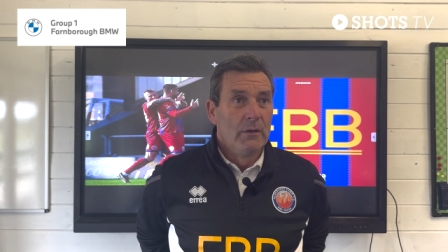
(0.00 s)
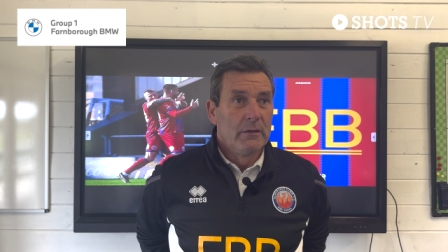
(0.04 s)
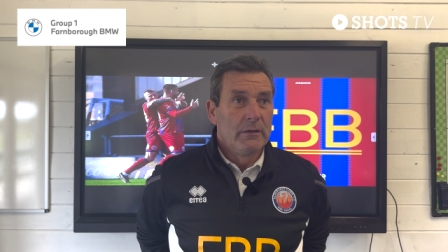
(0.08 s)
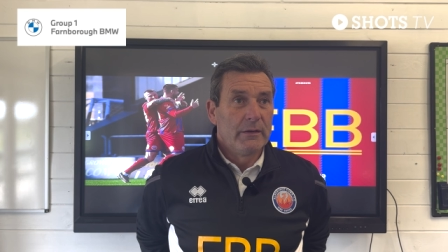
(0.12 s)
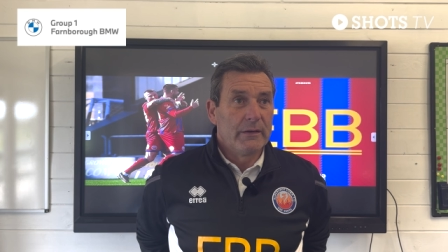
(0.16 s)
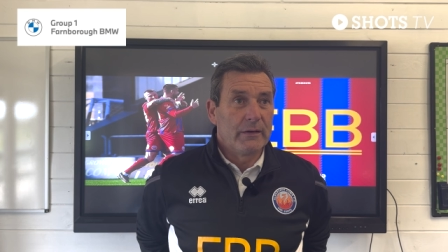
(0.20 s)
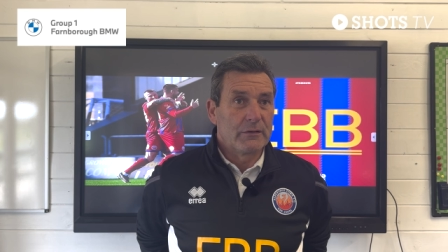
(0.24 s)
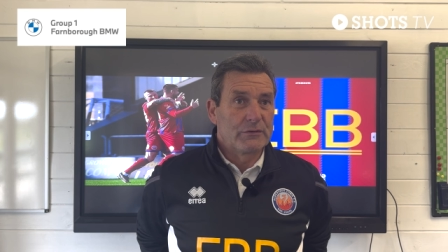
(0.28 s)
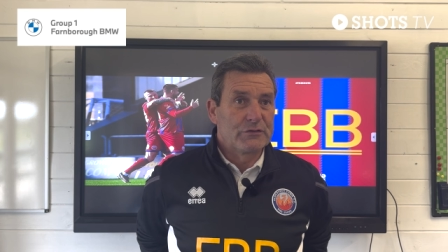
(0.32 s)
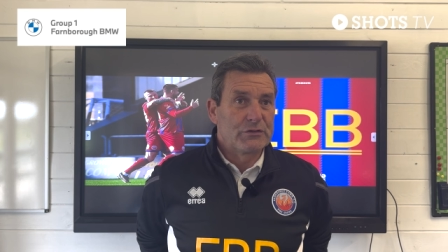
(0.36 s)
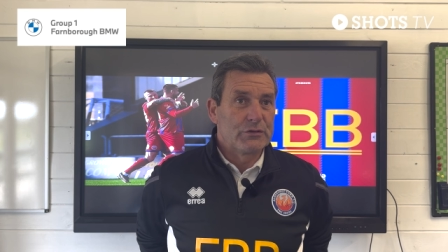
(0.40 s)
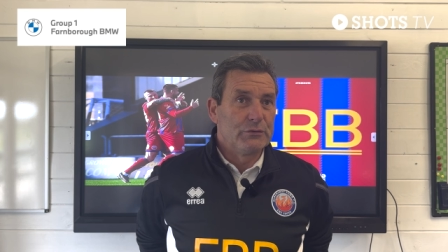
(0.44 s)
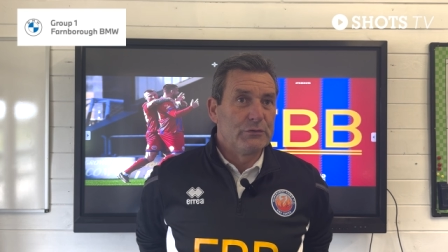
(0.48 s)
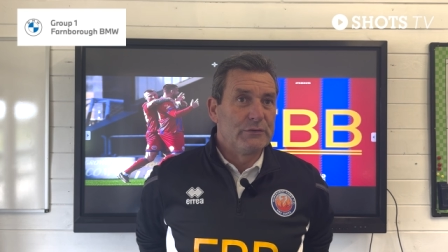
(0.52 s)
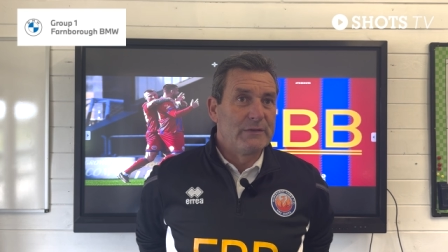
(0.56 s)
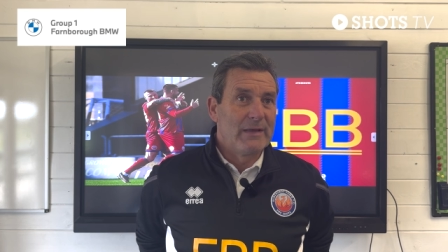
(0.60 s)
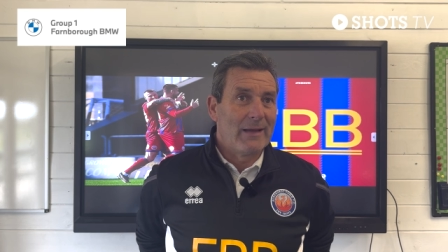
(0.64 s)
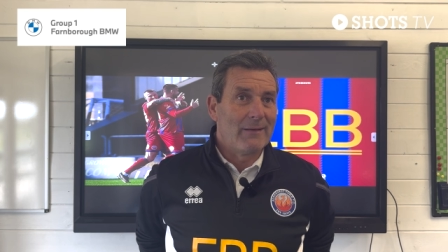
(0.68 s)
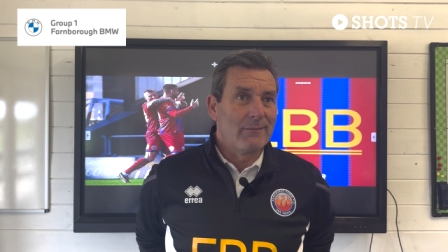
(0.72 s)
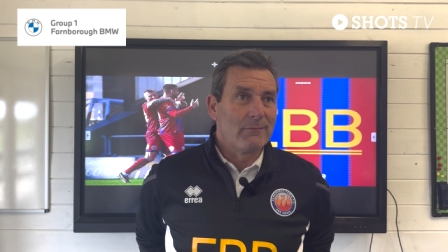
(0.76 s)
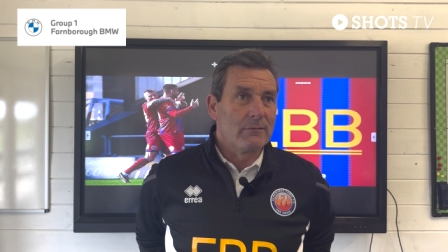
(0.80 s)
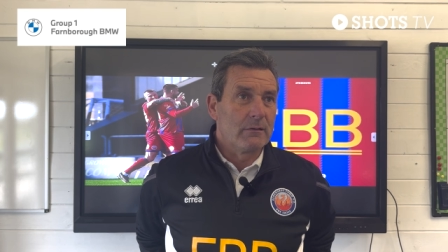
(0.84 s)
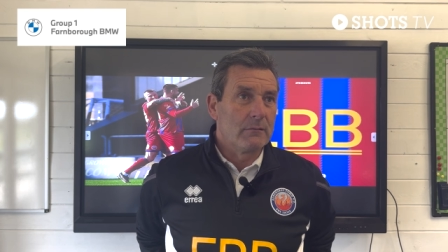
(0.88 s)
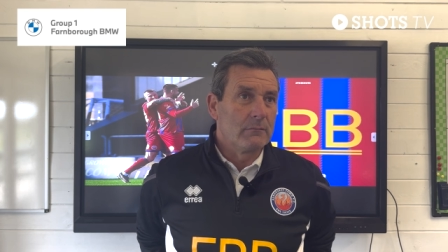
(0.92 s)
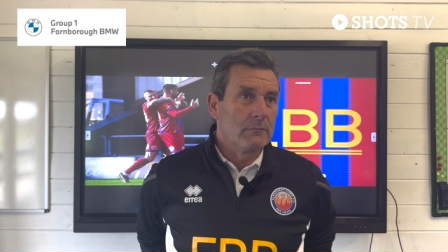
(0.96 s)
you know, too
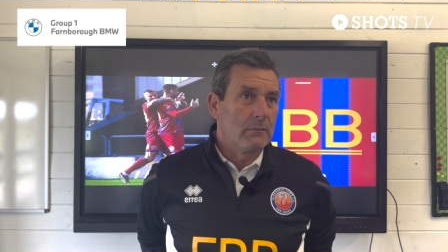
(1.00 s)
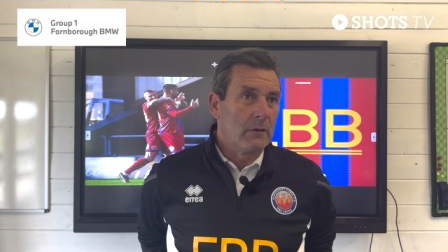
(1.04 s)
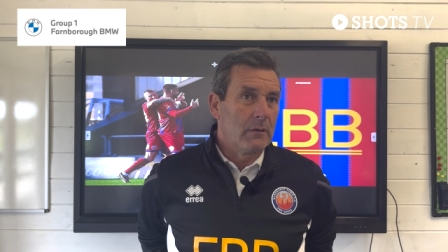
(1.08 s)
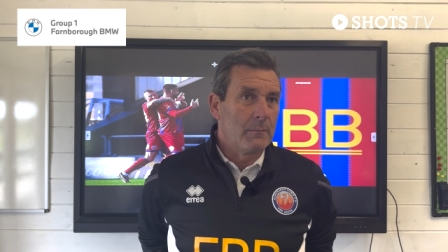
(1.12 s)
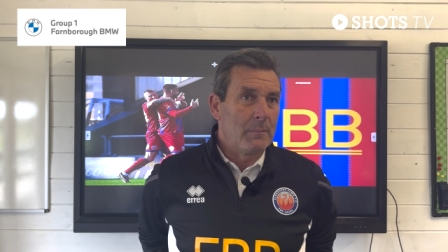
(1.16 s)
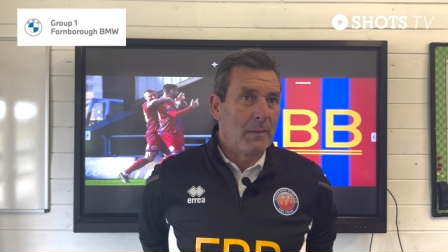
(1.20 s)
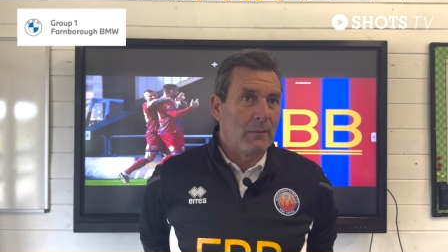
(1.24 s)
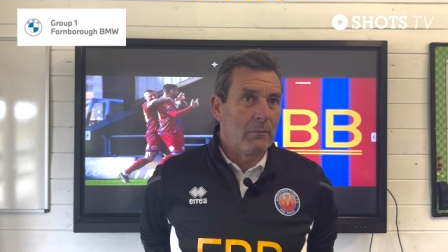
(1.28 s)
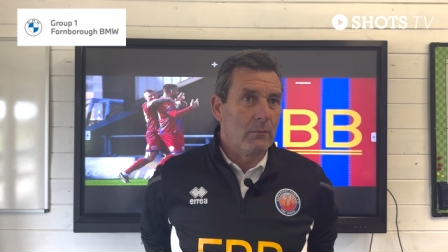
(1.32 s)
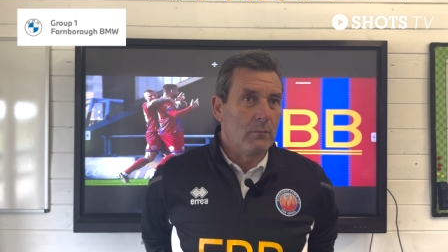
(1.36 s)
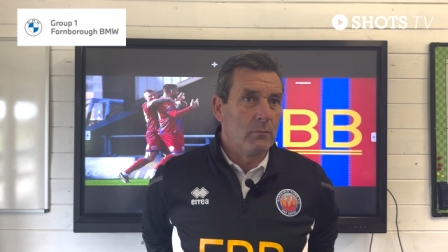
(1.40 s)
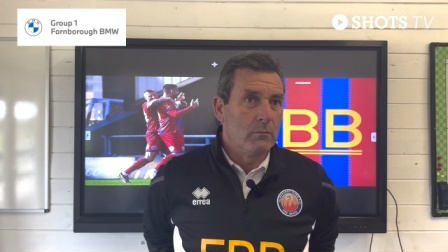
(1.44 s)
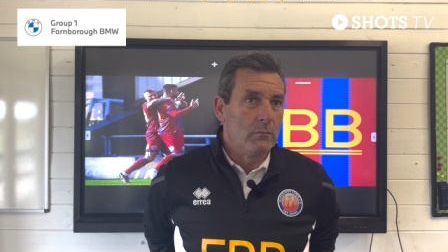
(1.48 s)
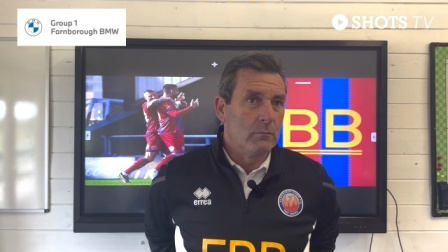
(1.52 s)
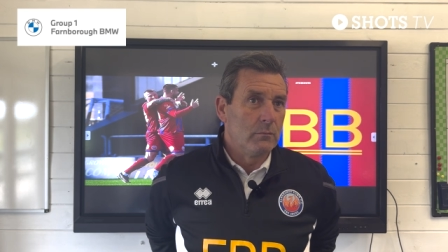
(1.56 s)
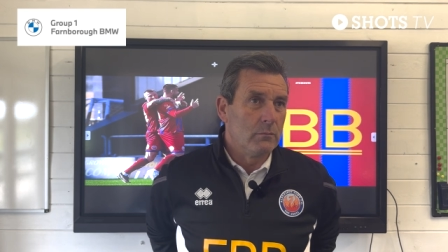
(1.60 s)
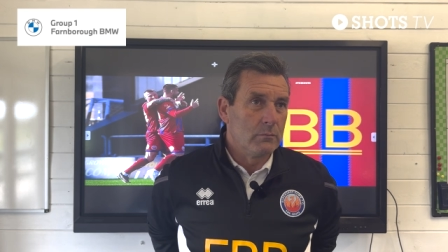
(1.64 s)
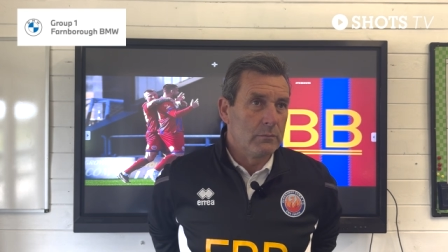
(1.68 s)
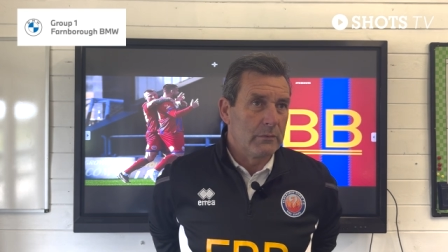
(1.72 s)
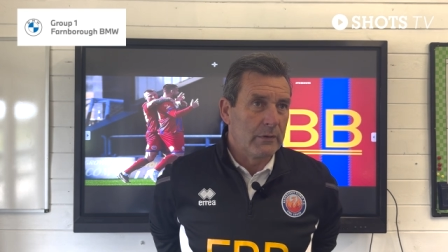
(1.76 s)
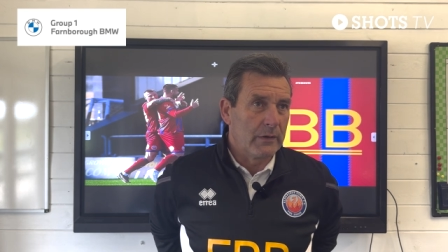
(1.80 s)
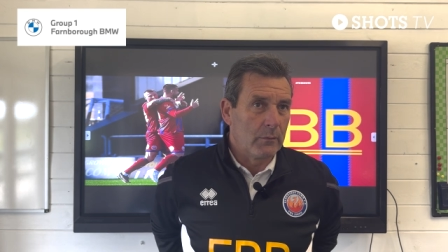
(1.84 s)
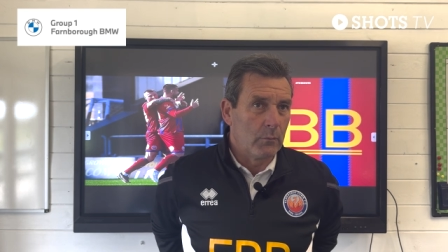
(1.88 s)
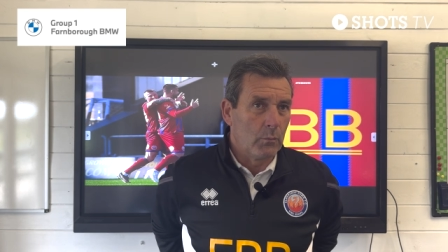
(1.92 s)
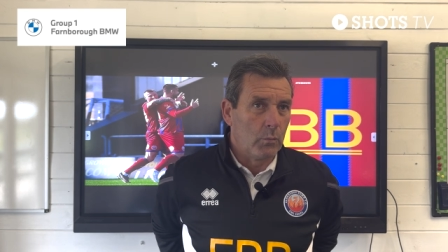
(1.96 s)
down about,
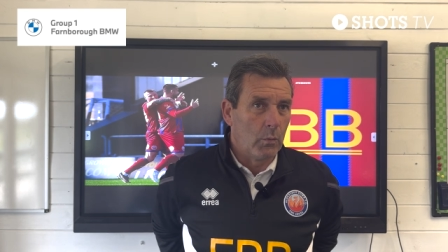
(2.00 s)
you know,